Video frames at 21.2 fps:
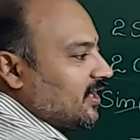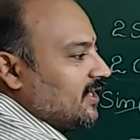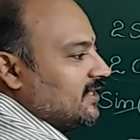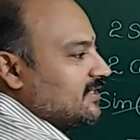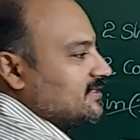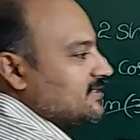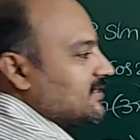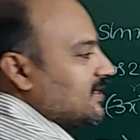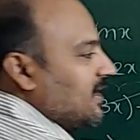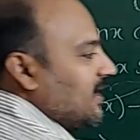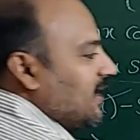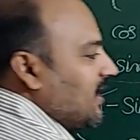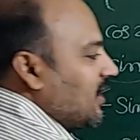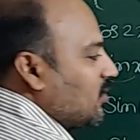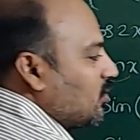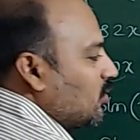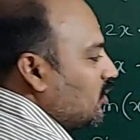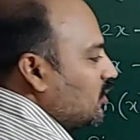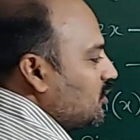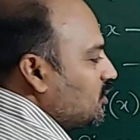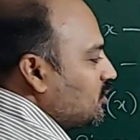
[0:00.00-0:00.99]
is
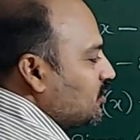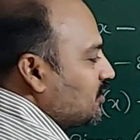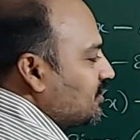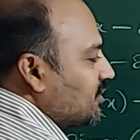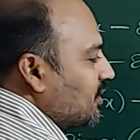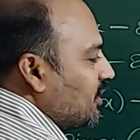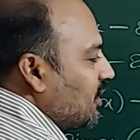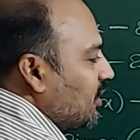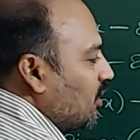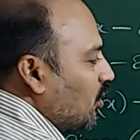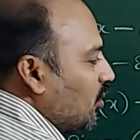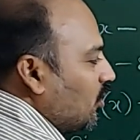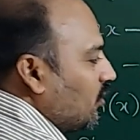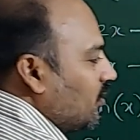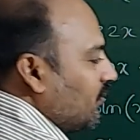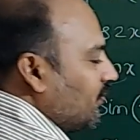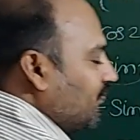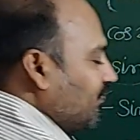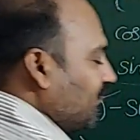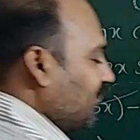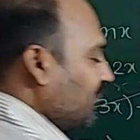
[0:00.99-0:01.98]
equal to 0.
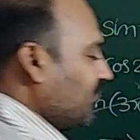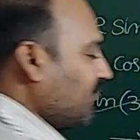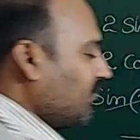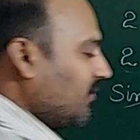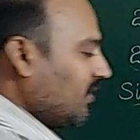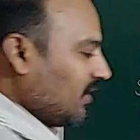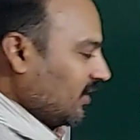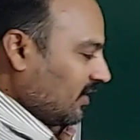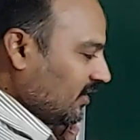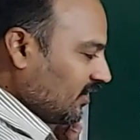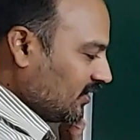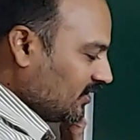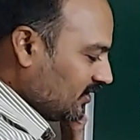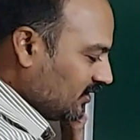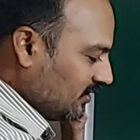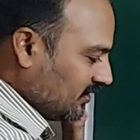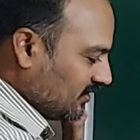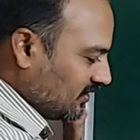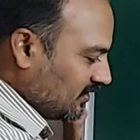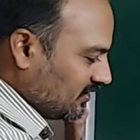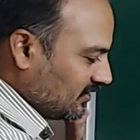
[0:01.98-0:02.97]

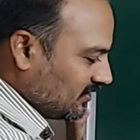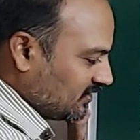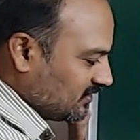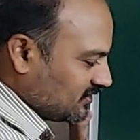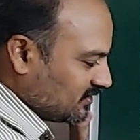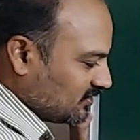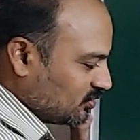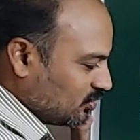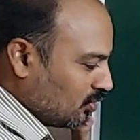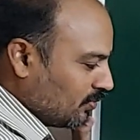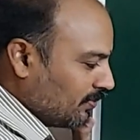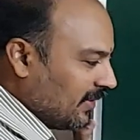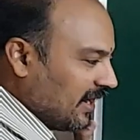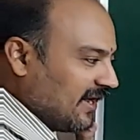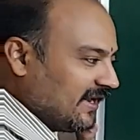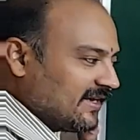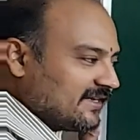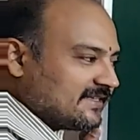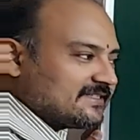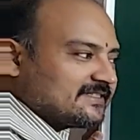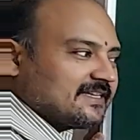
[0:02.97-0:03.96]
So
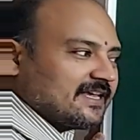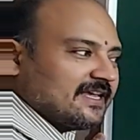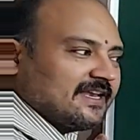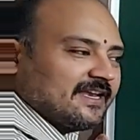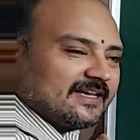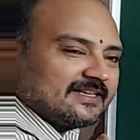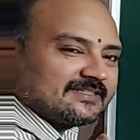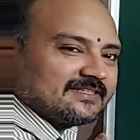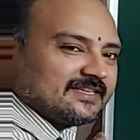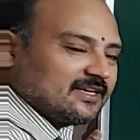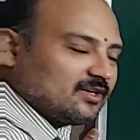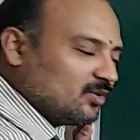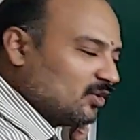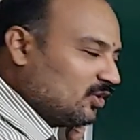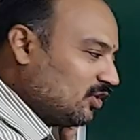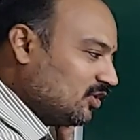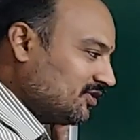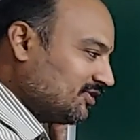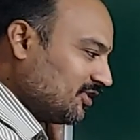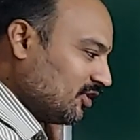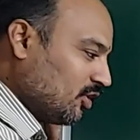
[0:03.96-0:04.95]
minus sin x
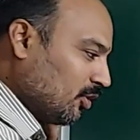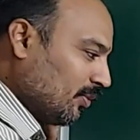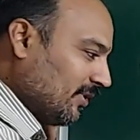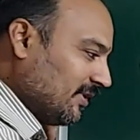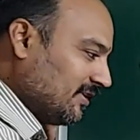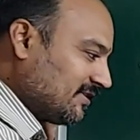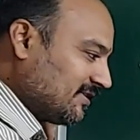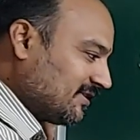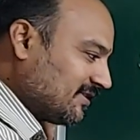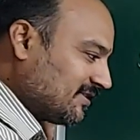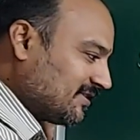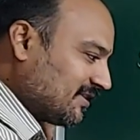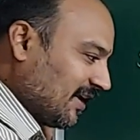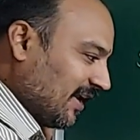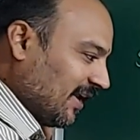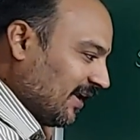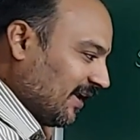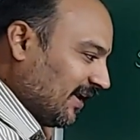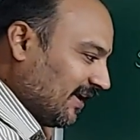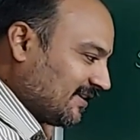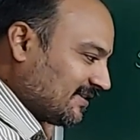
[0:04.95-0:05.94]
equal to 0 means
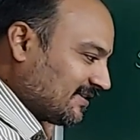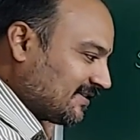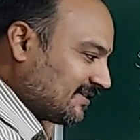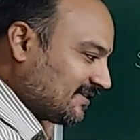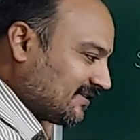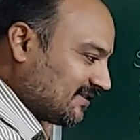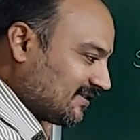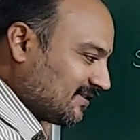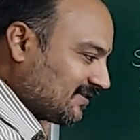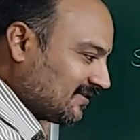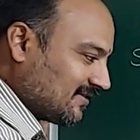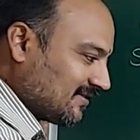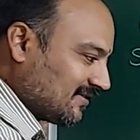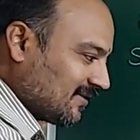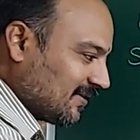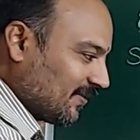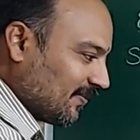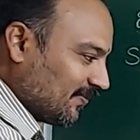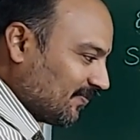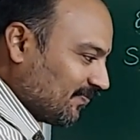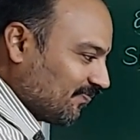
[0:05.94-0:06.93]
sin x
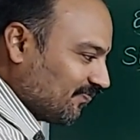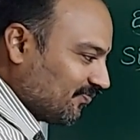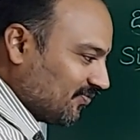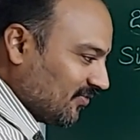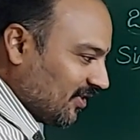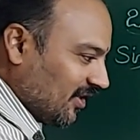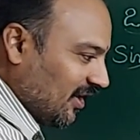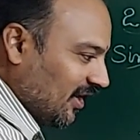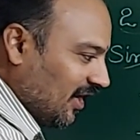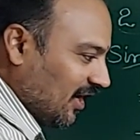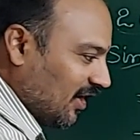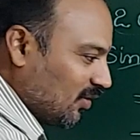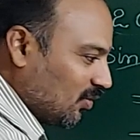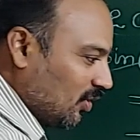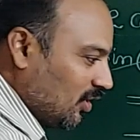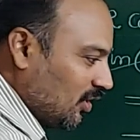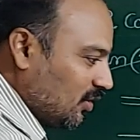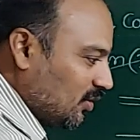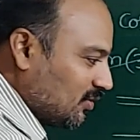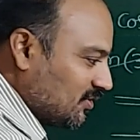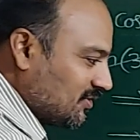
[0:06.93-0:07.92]

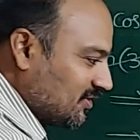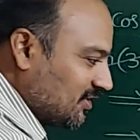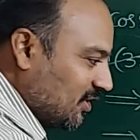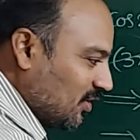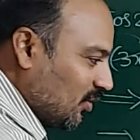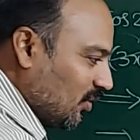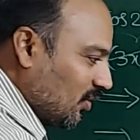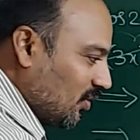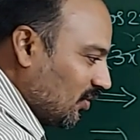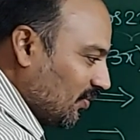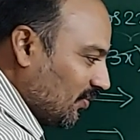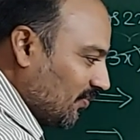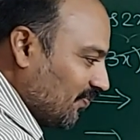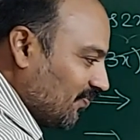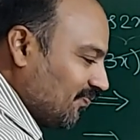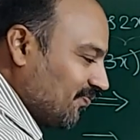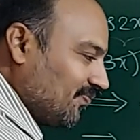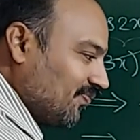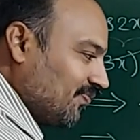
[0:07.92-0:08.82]
equal to 0,